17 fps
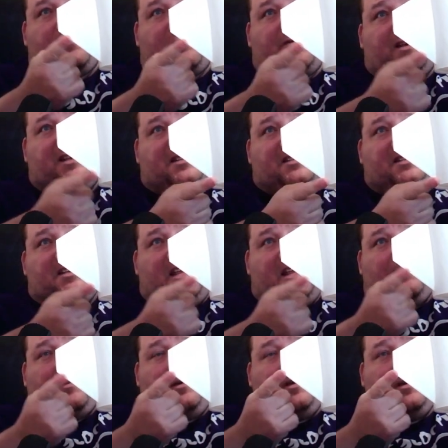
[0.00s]
pretty
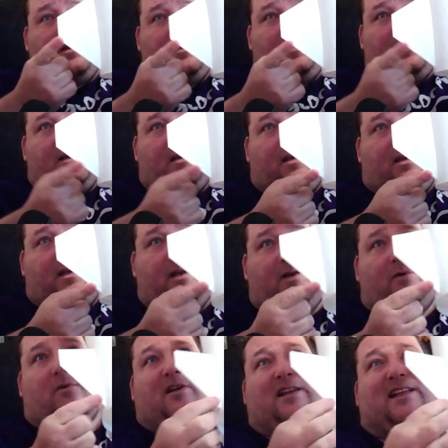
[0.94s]
steep in
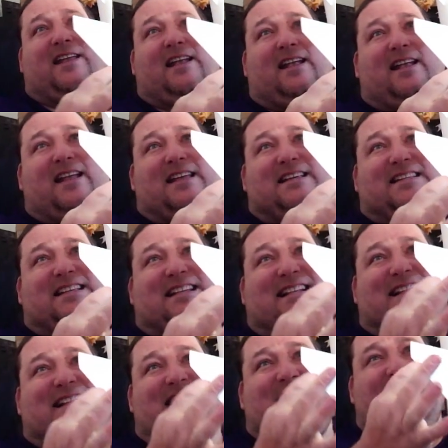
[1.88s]
order to get a nice
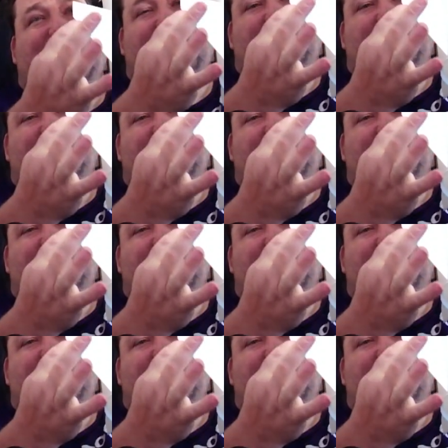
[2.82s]
clean